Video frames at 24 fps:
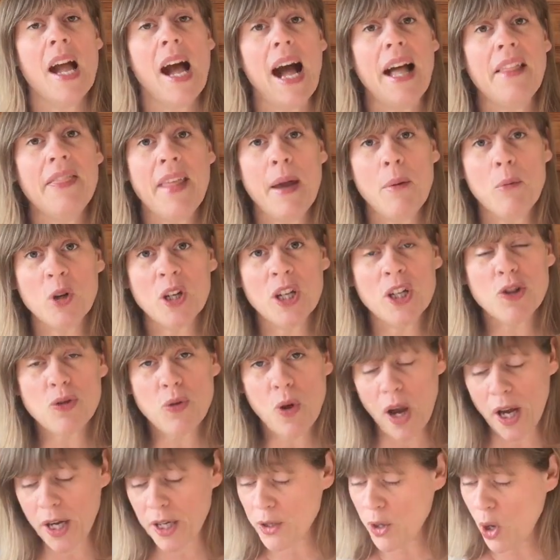And then when I
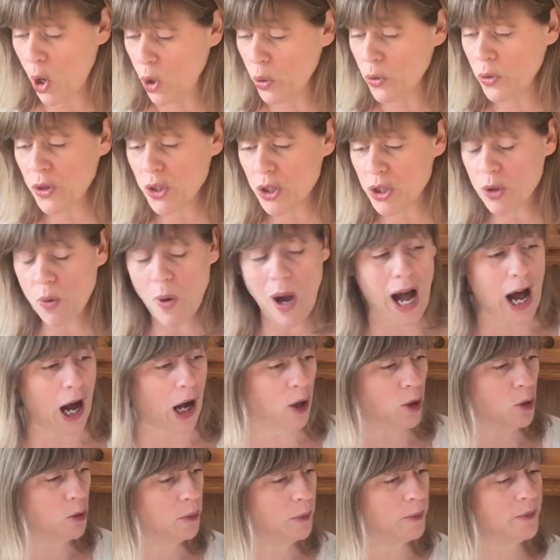tried on the
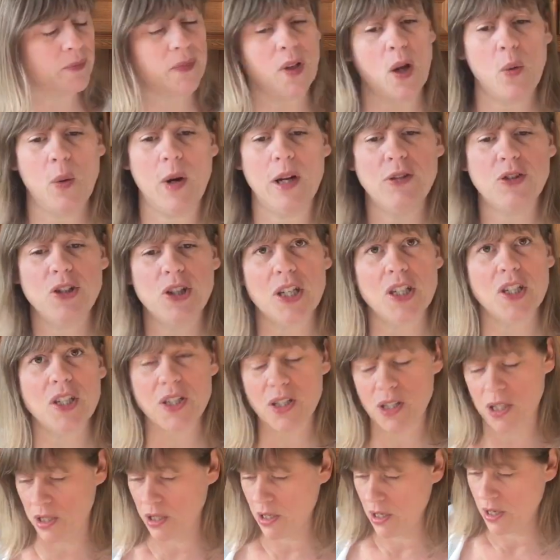12, oh, I
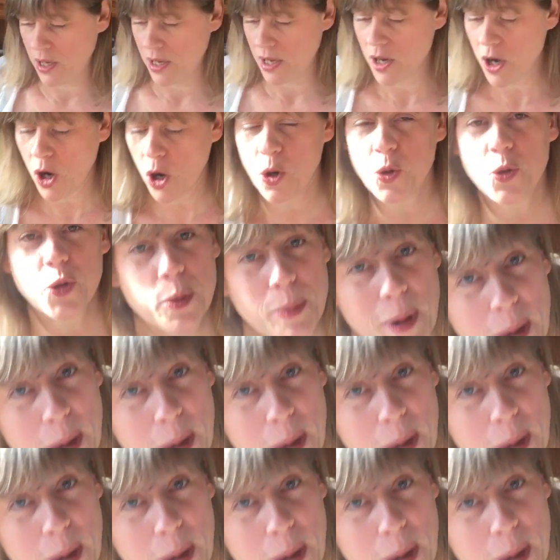just hold them